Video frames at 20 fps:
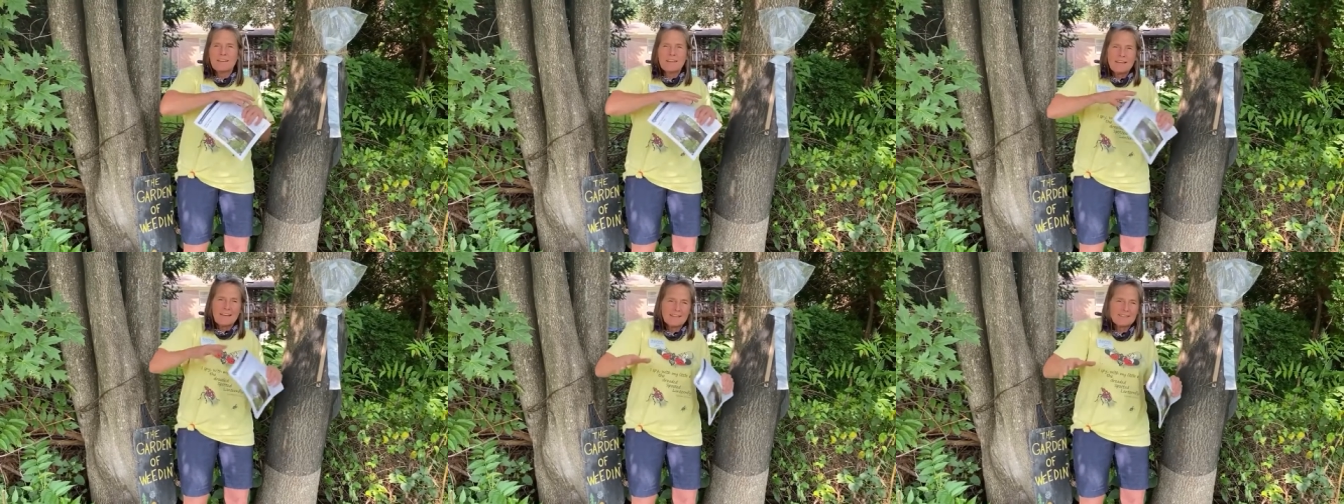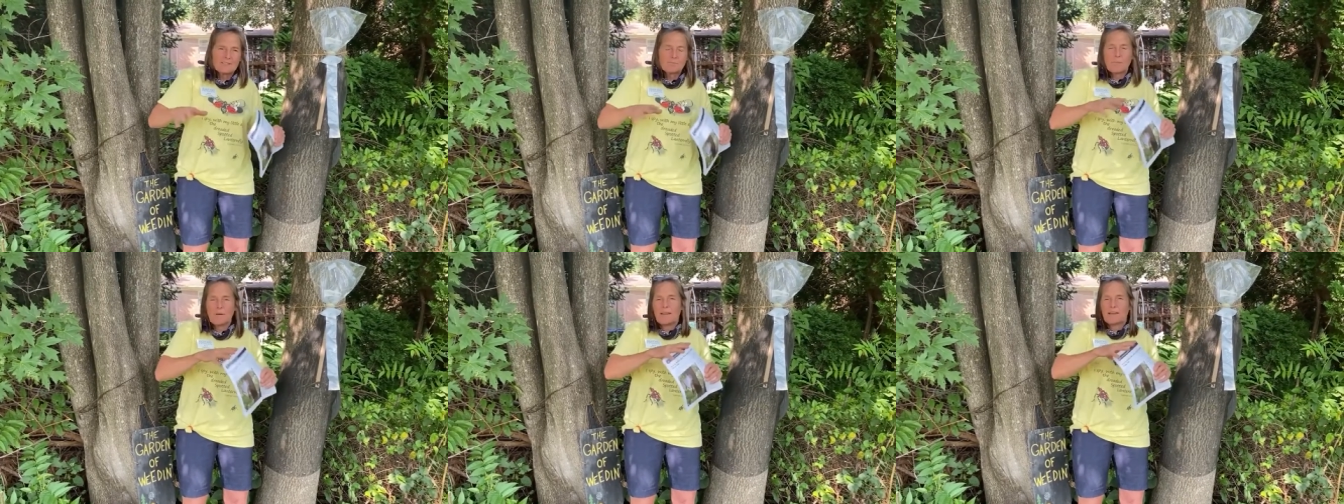
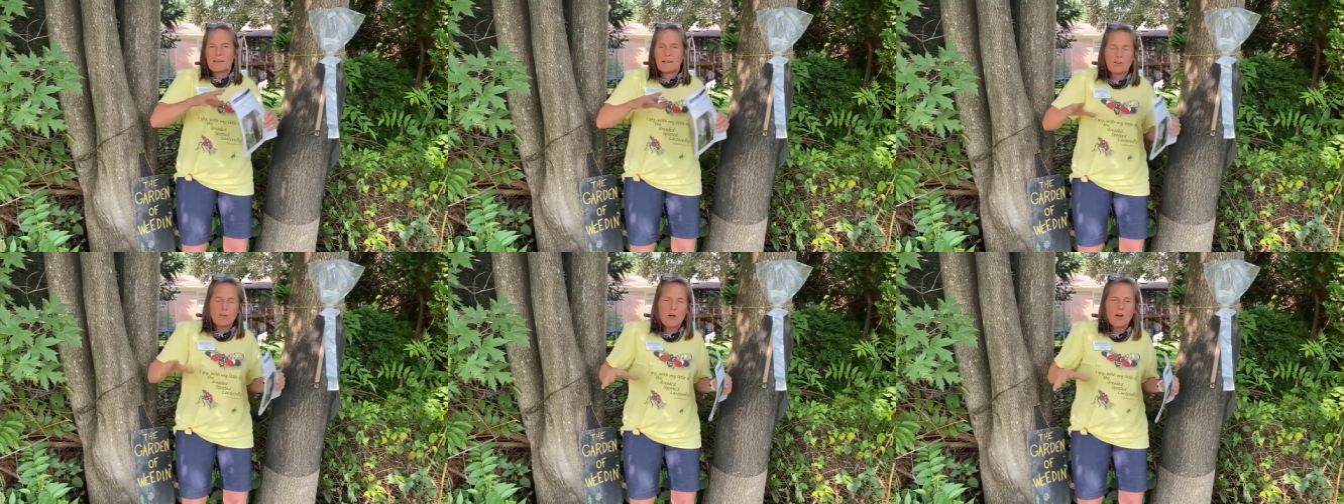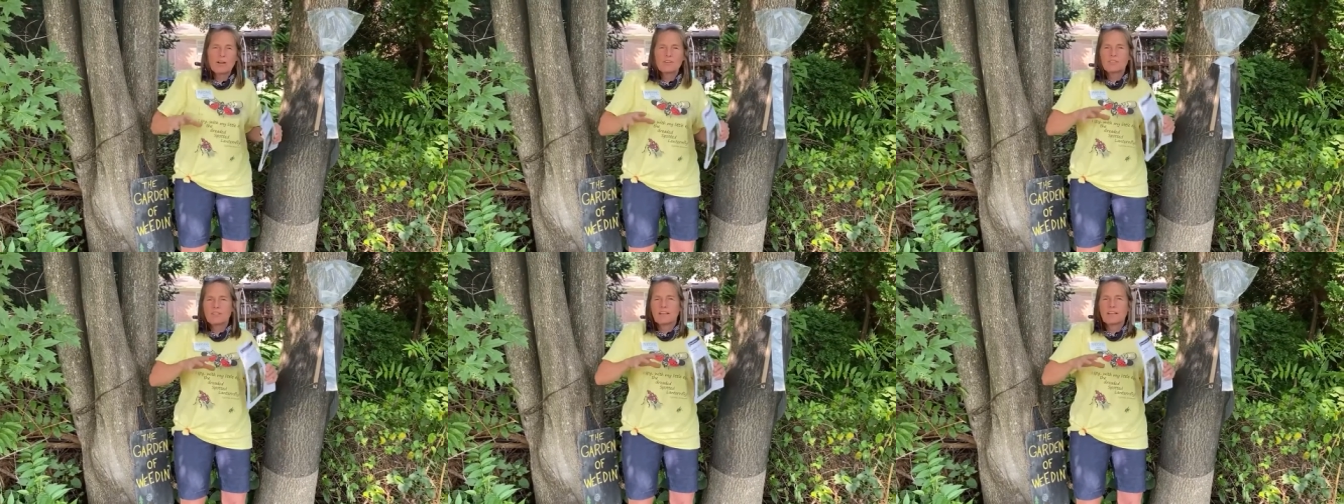It's been
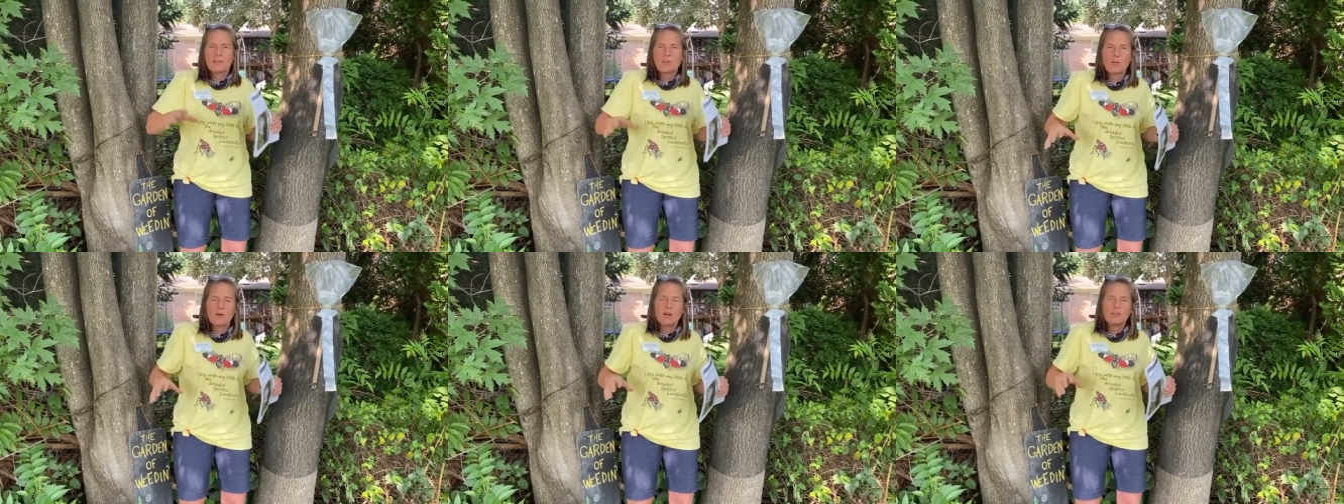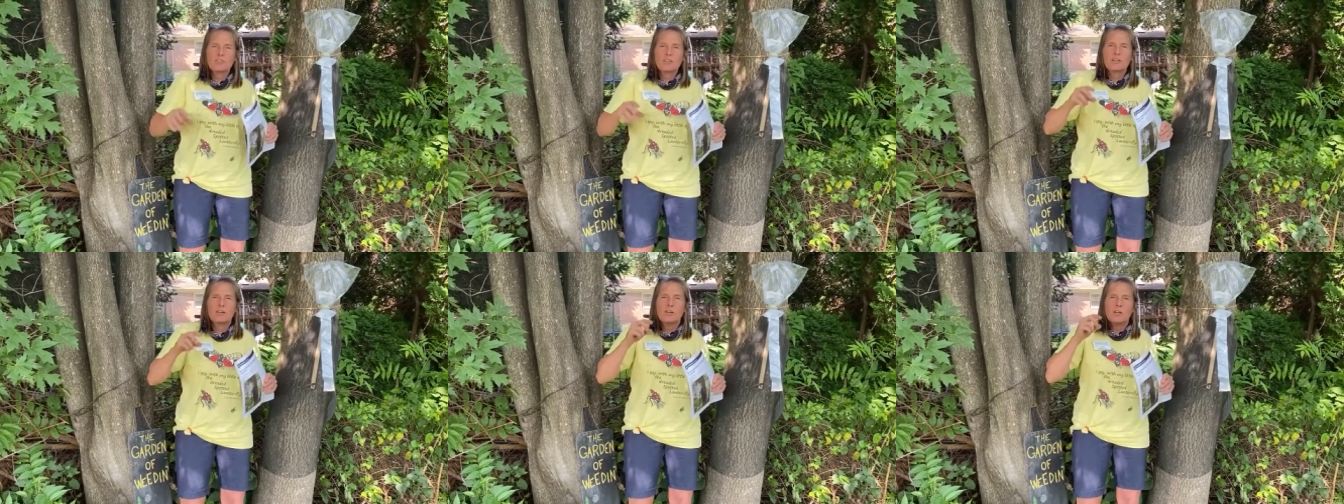enlarging,
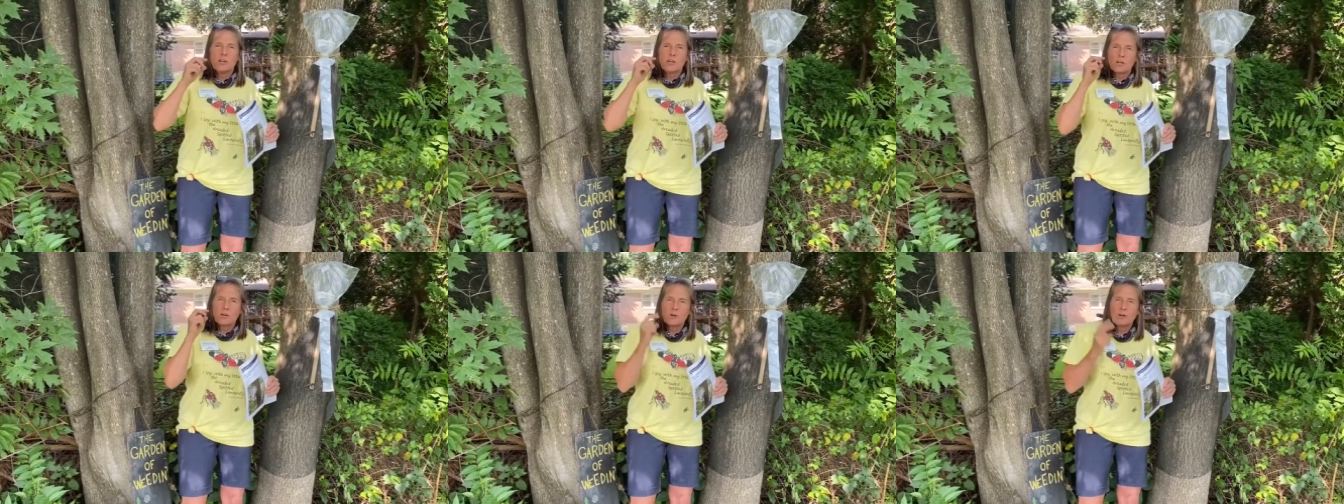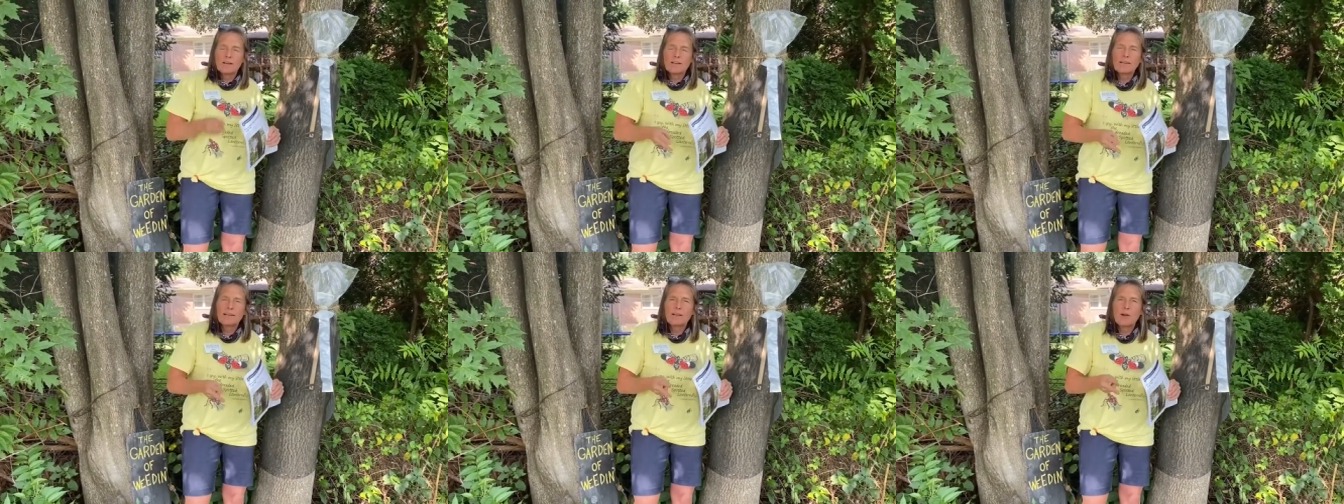enlarging. Currently,